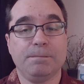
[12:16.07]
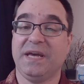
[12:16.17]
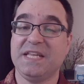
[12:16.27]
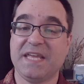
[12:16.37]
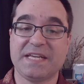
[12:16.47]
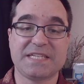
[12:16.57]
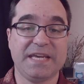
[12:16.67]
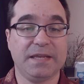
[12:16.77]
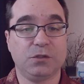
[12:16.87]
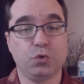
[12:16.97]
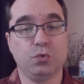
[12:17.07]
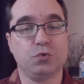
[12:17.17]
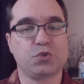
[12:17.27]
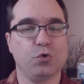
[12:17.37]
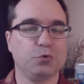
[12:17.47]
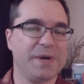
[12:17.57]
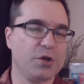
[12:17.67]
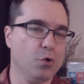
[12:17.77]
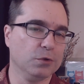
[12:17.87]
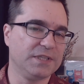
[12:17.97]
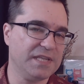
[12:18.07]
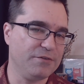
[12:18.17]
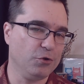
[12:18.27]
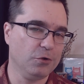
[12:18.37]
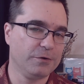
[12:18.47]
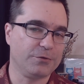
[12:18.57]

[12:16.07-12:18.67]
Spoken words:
Many thanks again to Sold My Gold to Devil